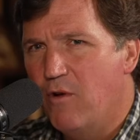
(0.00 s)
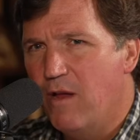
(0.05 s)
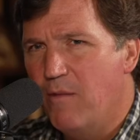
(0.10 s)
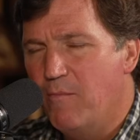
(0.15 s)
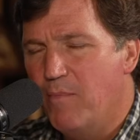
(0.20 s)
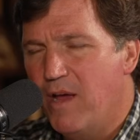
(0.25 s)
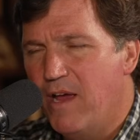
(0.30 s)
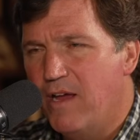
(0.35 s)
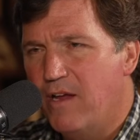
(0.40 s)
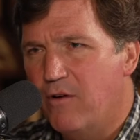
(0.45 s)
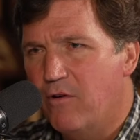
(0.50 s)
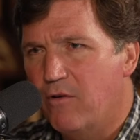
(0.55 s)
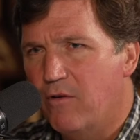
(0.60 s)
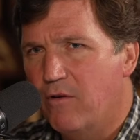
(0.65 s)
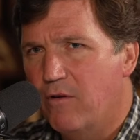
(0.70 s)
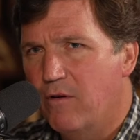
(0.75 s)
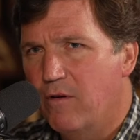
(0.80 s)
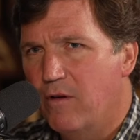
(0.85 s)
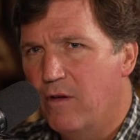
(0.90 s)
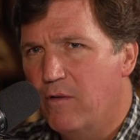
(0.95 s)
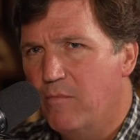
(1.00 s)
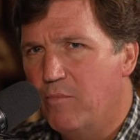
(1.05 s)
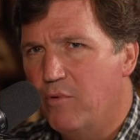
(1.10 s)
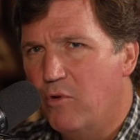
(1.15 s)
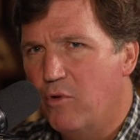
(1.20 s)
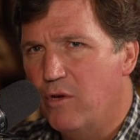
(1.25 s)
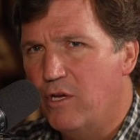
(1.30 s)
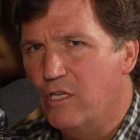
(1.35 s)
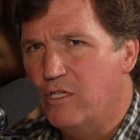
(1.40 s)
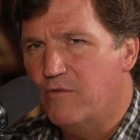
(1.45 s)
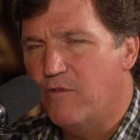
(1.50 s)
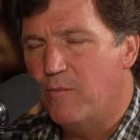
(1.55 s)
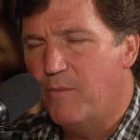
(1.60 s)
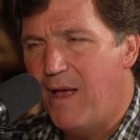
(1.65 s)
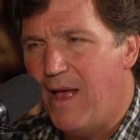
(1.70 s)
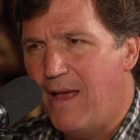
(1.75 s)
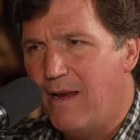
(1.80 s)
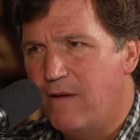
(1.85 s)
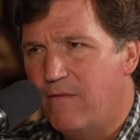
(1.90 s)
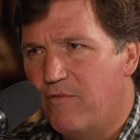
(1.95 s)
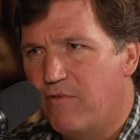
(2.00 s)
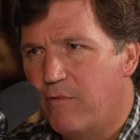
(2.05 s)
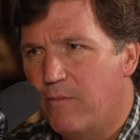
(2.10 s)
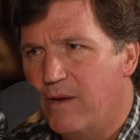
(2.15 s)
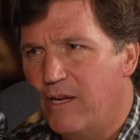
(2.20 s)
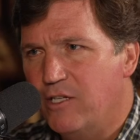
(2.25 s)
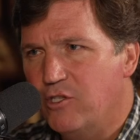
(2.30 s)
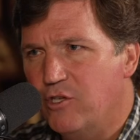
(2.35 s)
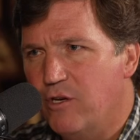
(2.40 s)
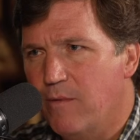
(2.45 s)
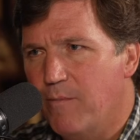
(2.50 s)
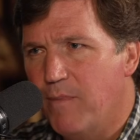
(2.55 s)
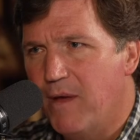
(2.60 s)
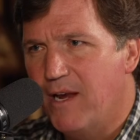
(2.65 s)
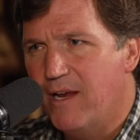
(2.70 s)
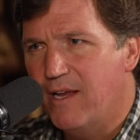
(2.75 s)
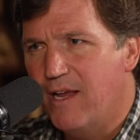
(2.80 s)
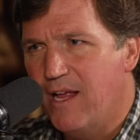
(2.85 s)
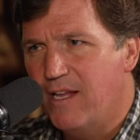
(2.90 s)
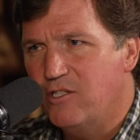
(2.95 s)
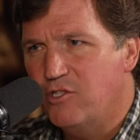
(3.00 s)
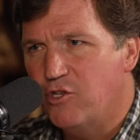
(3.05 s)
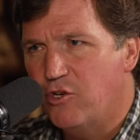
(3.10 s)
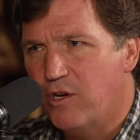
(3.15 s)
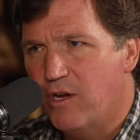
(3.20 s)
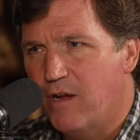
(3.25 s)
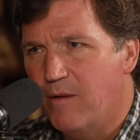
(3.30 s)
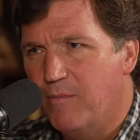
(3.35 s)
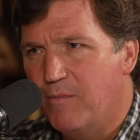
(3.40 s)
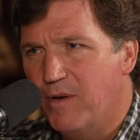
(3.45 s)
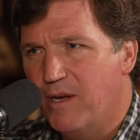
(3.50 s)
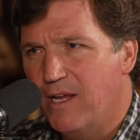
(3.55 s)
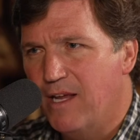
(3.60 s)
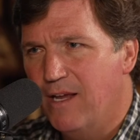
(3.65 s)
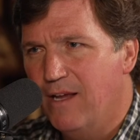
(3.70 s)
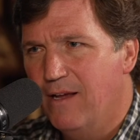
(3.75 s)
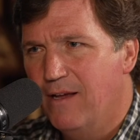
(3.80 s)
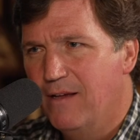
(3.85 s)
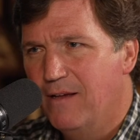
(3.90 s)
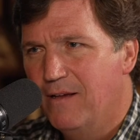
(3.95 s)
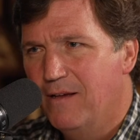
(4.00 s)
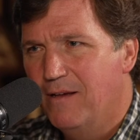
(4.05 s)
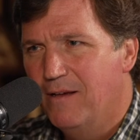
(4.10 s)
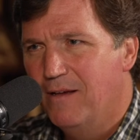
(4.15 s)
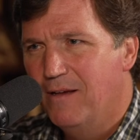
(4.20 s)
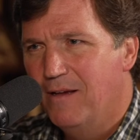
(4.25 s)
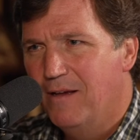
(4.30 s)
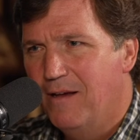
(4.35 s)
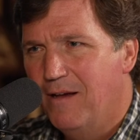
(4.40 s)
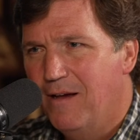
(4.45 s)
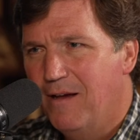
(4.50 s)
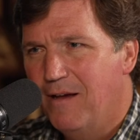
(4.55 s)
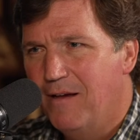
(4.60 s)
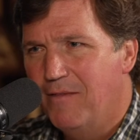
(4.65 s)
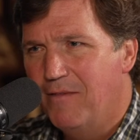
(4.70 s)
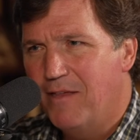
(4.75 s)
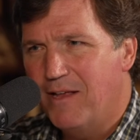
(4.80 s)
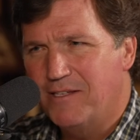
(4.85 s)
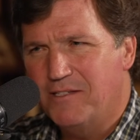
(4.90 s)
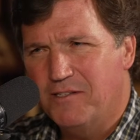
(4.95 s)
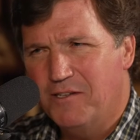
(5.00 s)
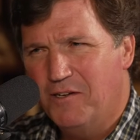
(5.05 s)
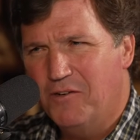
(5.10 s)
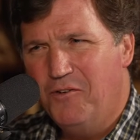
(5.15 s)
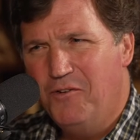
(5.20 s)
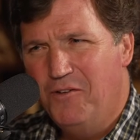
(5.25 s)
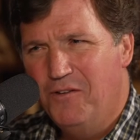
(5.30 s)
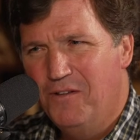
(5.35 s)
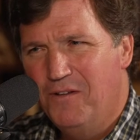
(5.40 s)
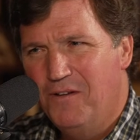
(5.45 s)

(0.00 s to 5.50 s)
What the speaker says: and pay your employees for bad information and bet against your company, that's legal?